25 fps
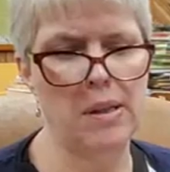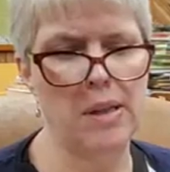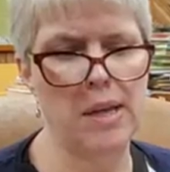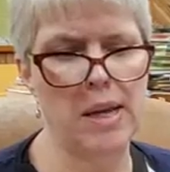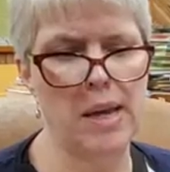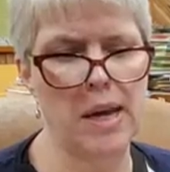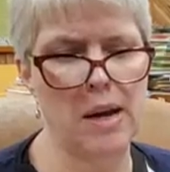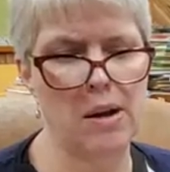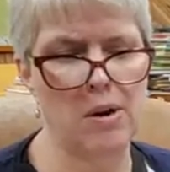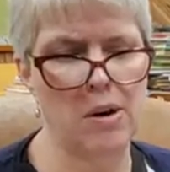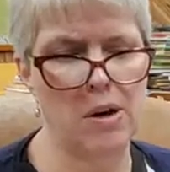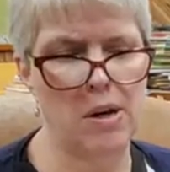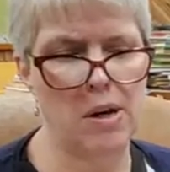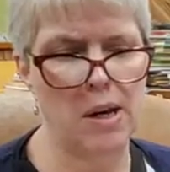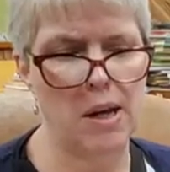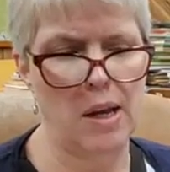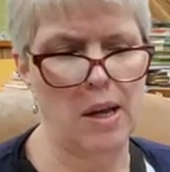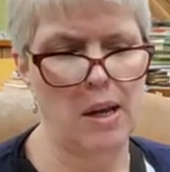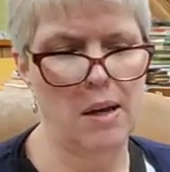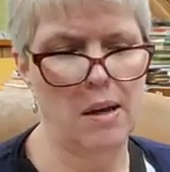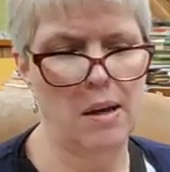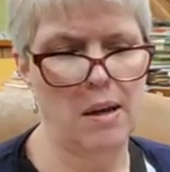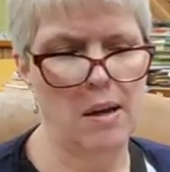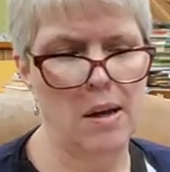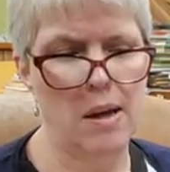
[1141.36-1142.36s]
Garrity.
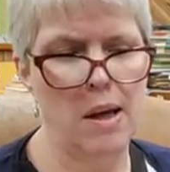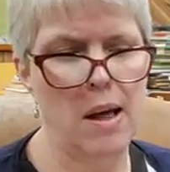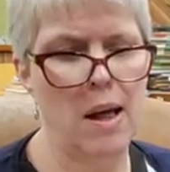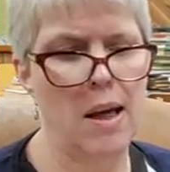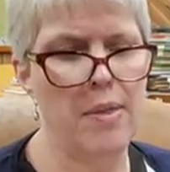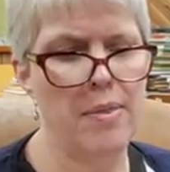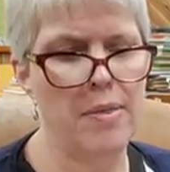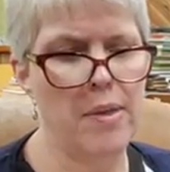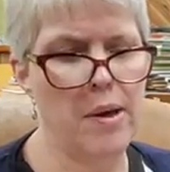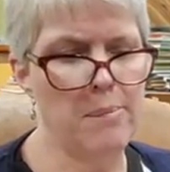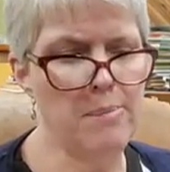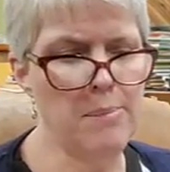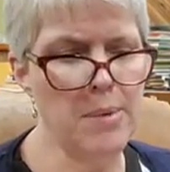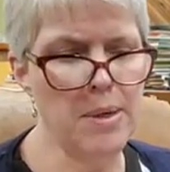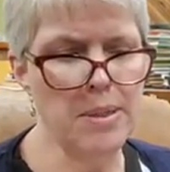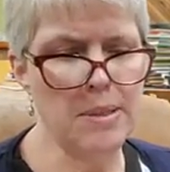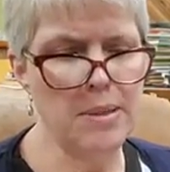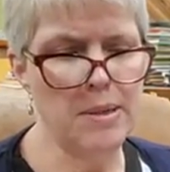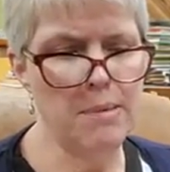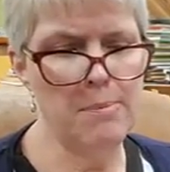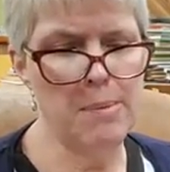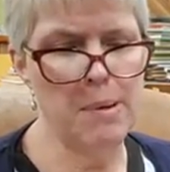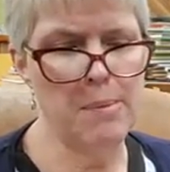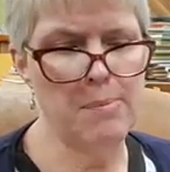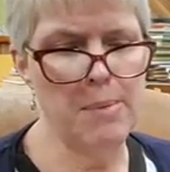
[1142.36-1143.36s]
That must
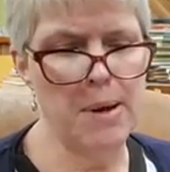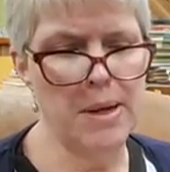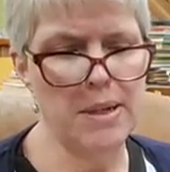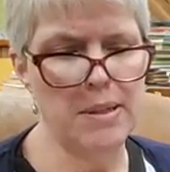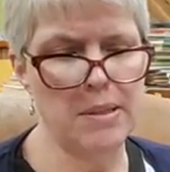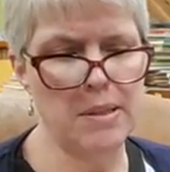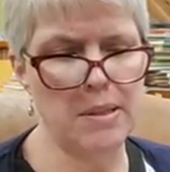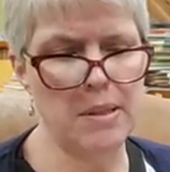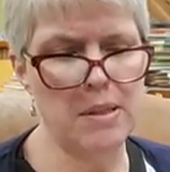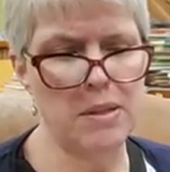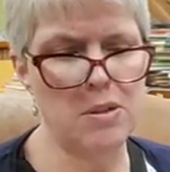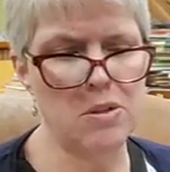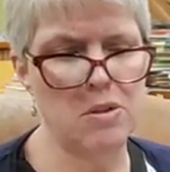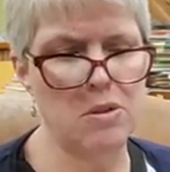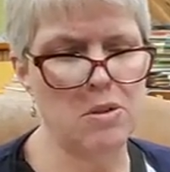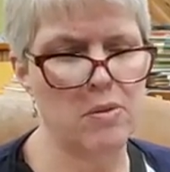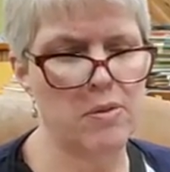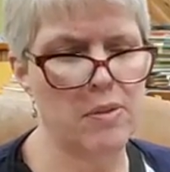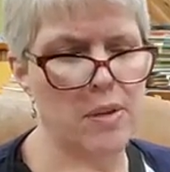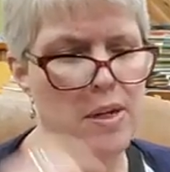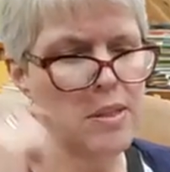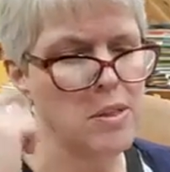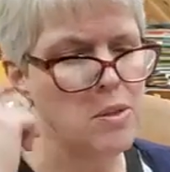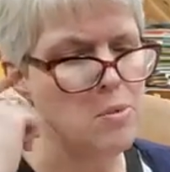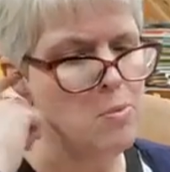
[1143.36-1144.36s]
have been my sister.
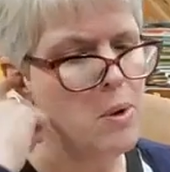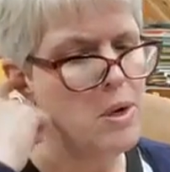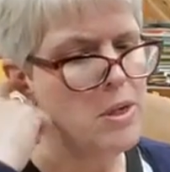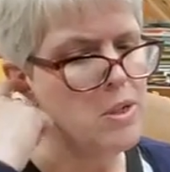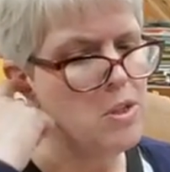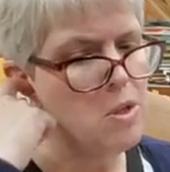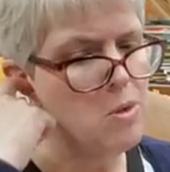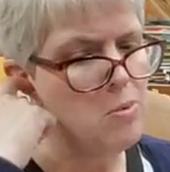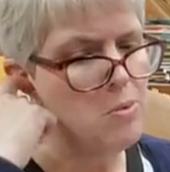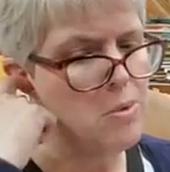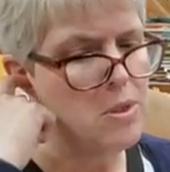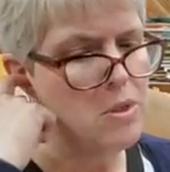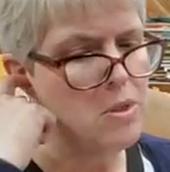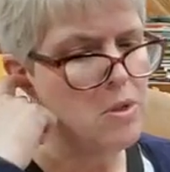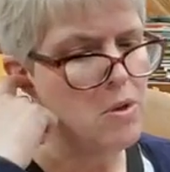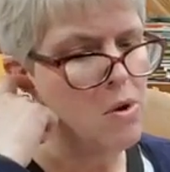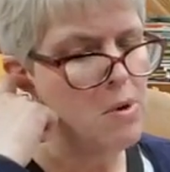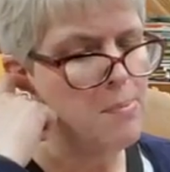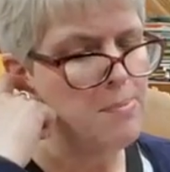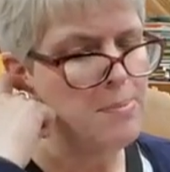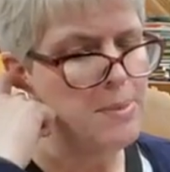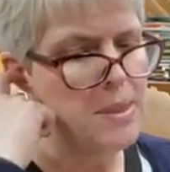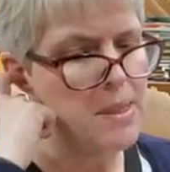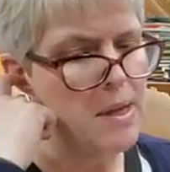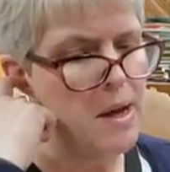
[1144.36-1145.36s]
That's why she was so
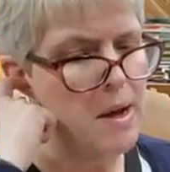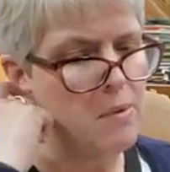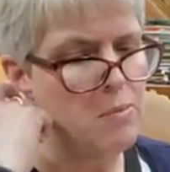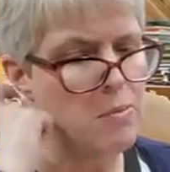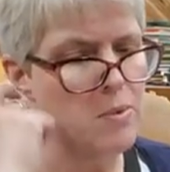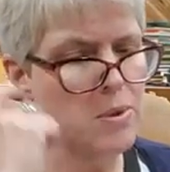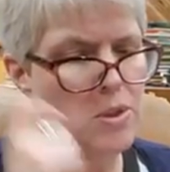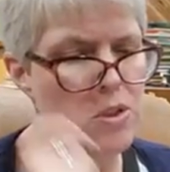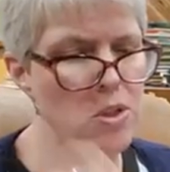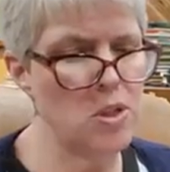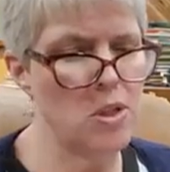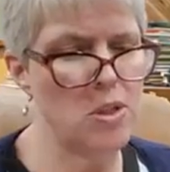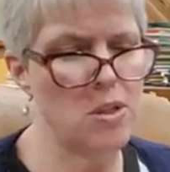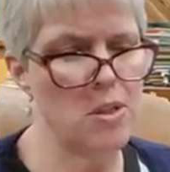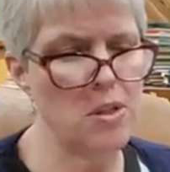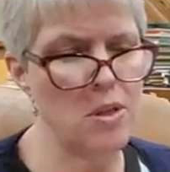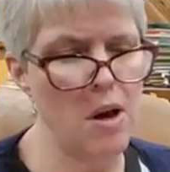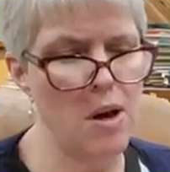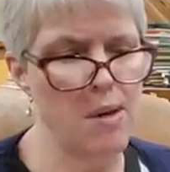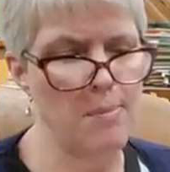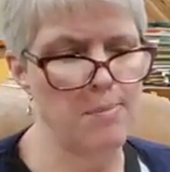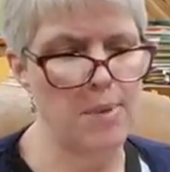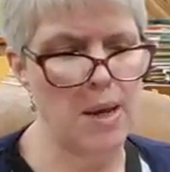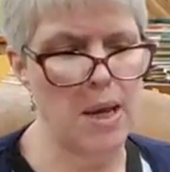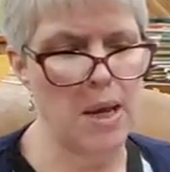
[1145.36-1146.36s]
upset when she saw
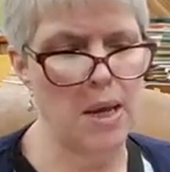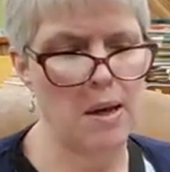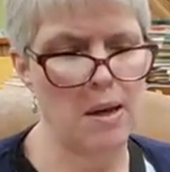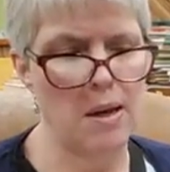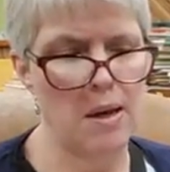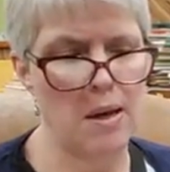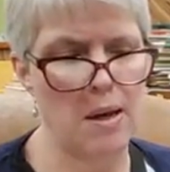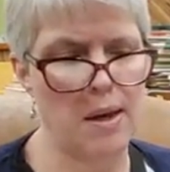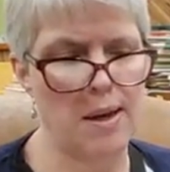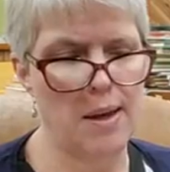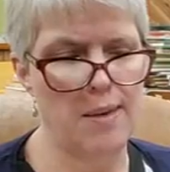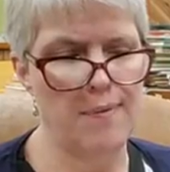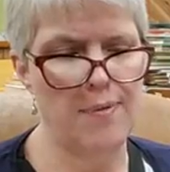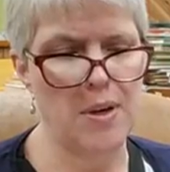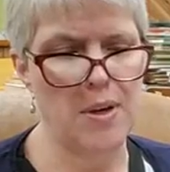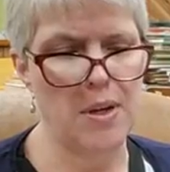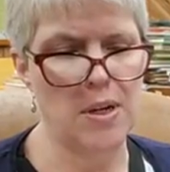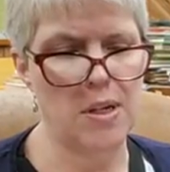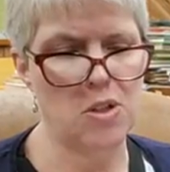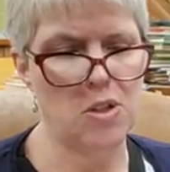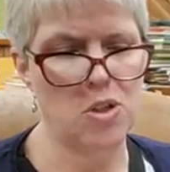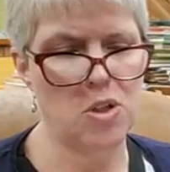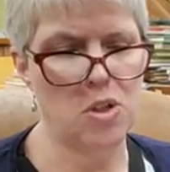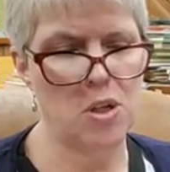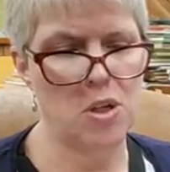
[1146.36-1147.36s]
me, he
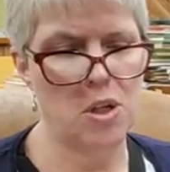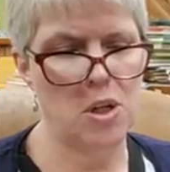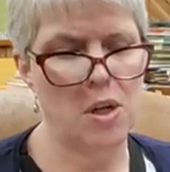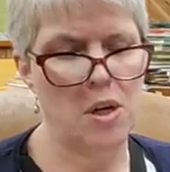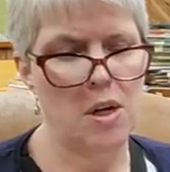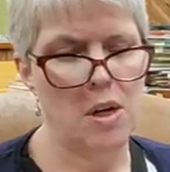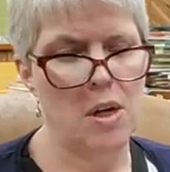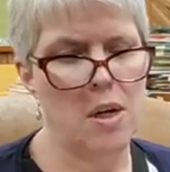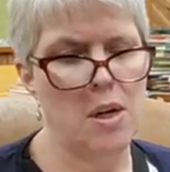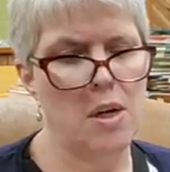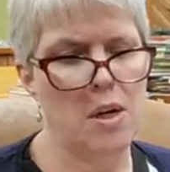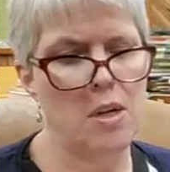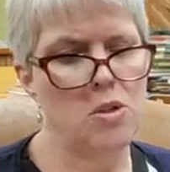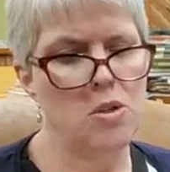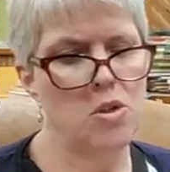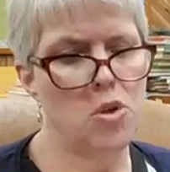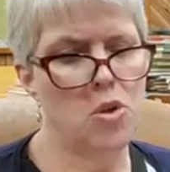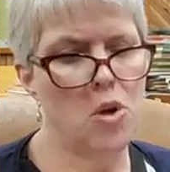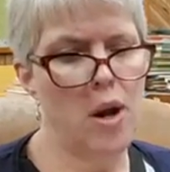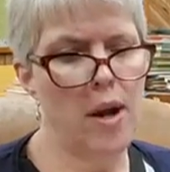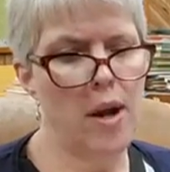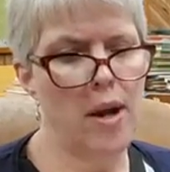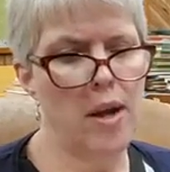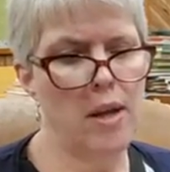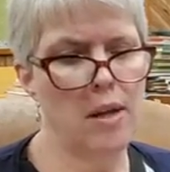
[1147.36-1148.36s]
finished,
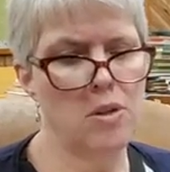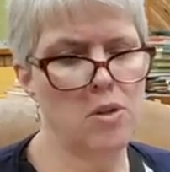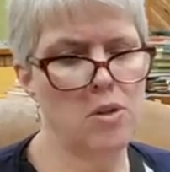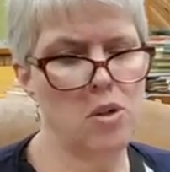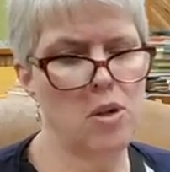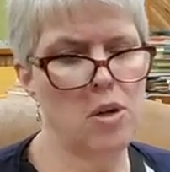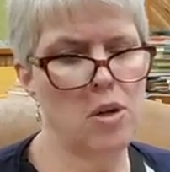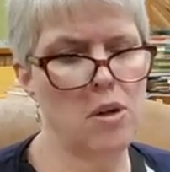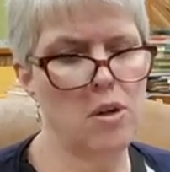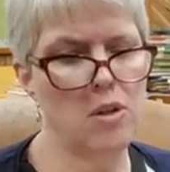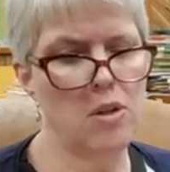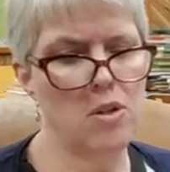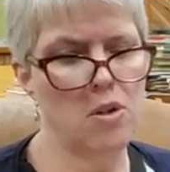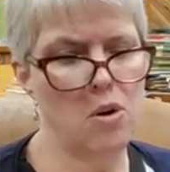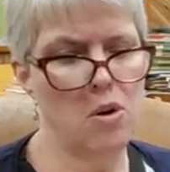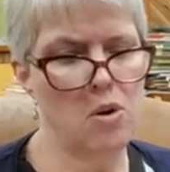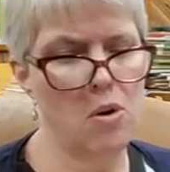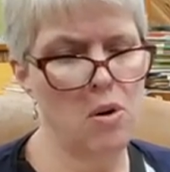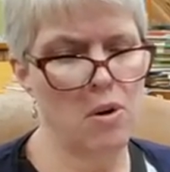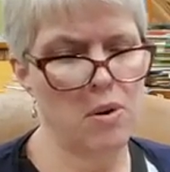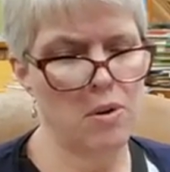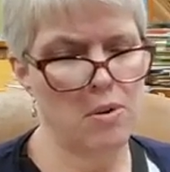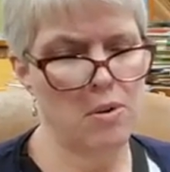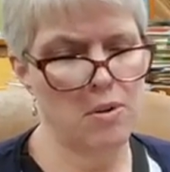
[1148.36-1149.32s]
trying to contort